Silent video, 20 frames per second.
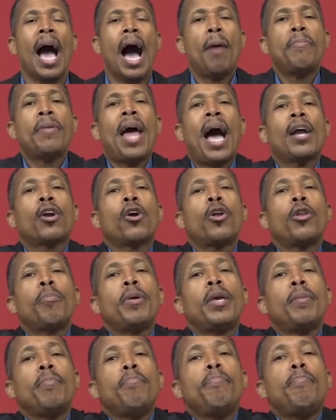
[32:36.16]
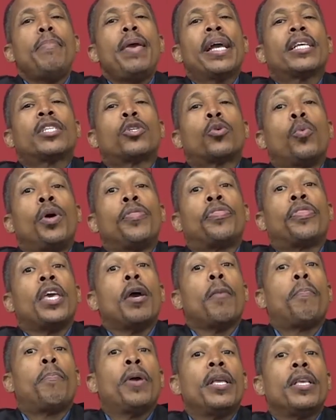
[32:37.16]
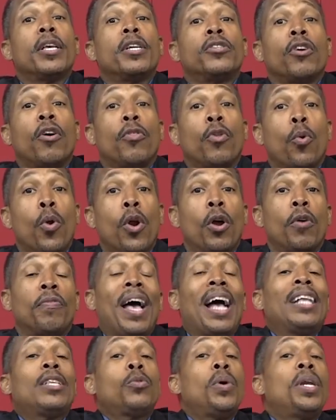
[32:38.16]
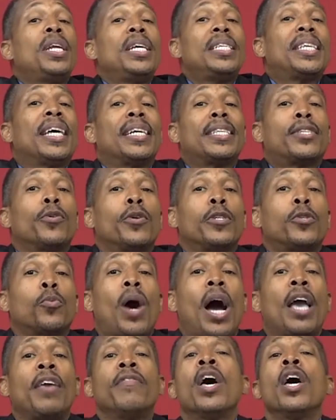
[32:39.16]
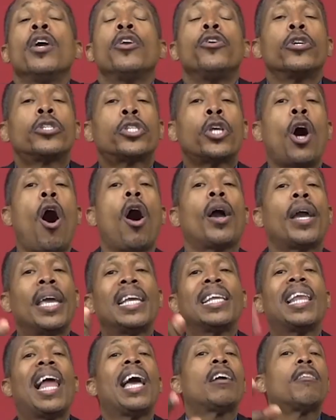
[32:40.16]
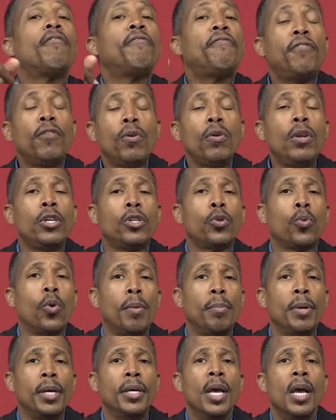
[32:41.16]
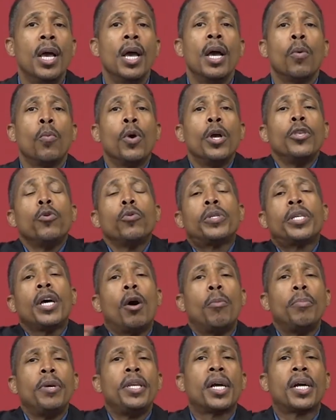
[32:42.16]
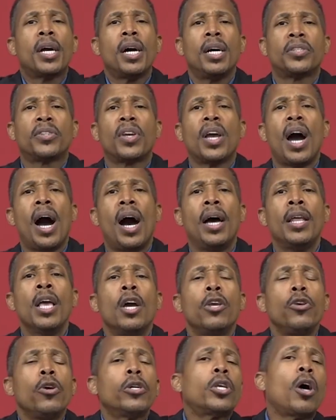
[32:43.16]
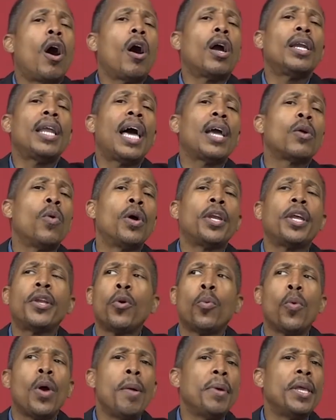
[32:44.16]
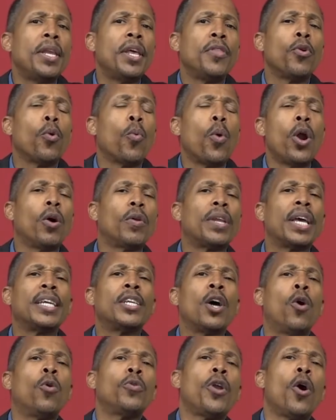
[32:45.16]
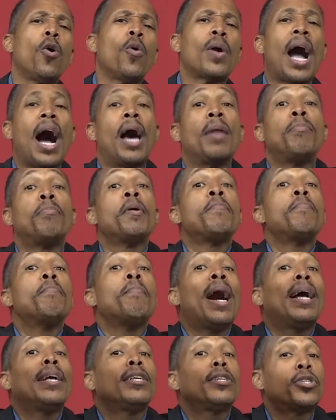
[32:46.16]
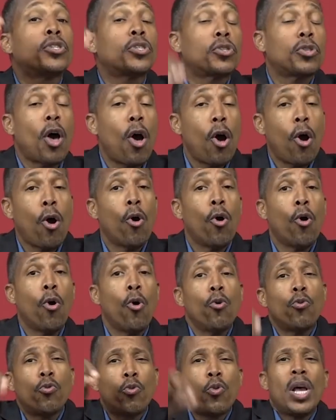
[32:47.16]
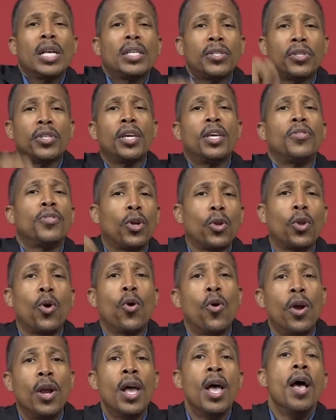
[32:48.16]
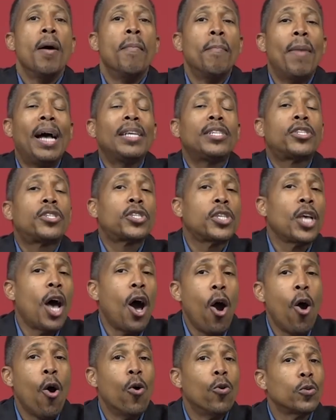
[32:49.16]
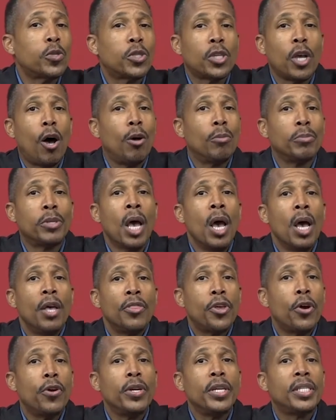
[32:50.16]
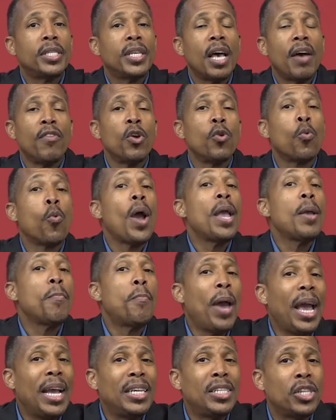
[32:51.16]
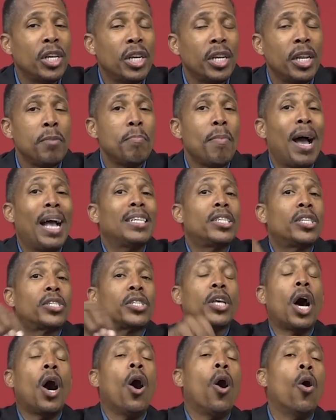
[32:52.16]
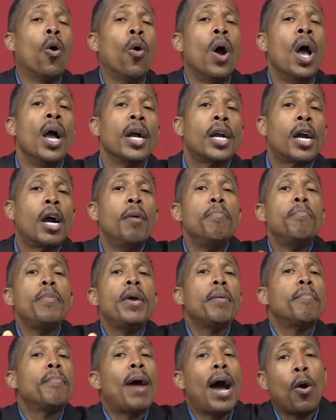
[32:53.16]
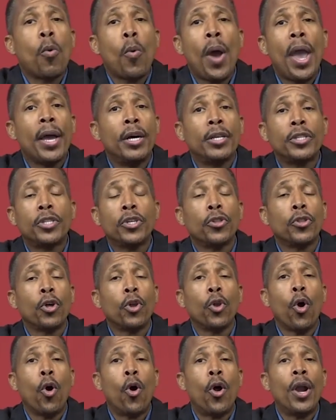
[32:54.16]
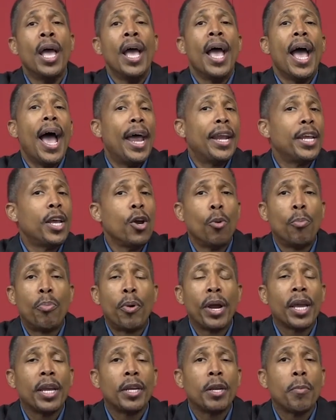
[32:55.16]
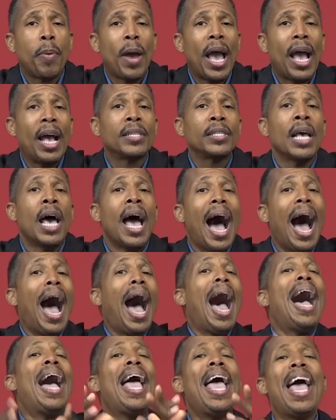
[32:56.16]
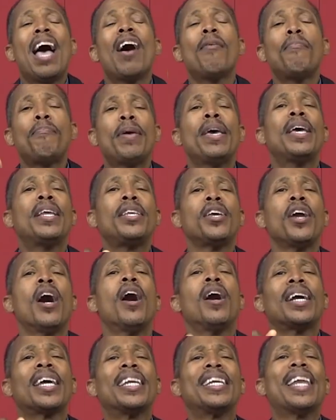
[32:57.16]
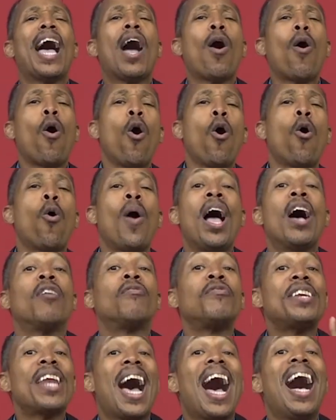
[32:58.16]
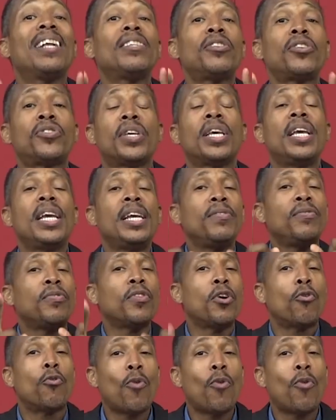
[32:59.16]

I'm not going to be mixed with the opinions of the world. That's when he said to his wife, You're talking like a foolish woman when you tell me to cuss God. You're talking like one of the women in the world that don't know God, but my soul rests in the Lord. My soul, Psalms 37, wait patiently. My soul, commit my way unto the Lord, and he'll bring it to pass. I have been young and now old, have not seen the